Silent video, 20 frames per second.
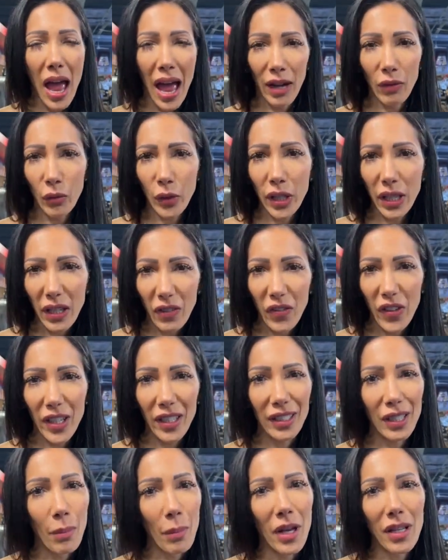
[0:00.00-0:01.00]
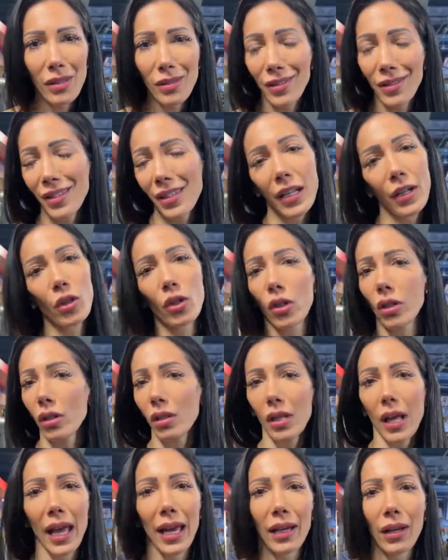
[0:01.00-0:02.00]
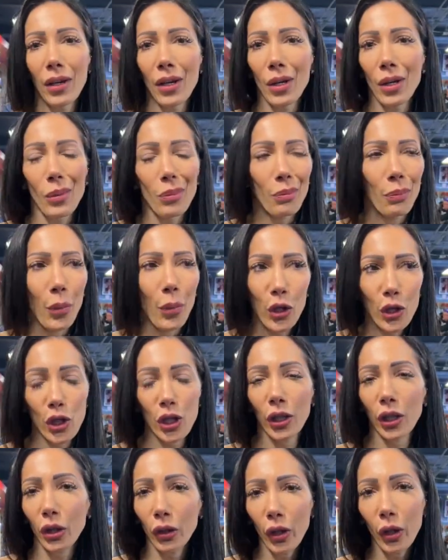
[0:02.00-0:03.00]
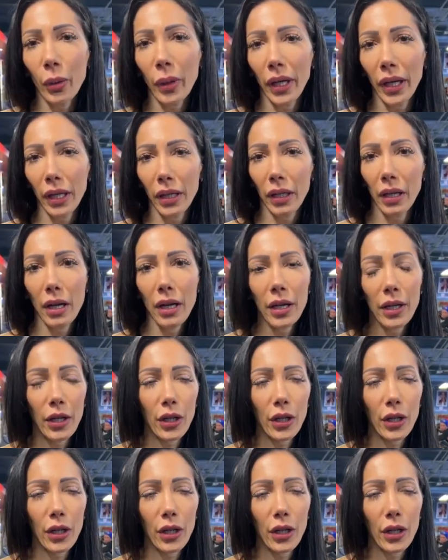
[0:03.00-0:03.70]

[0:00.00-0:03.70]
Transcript: and really feeling the muscle instead of just like pushing through it.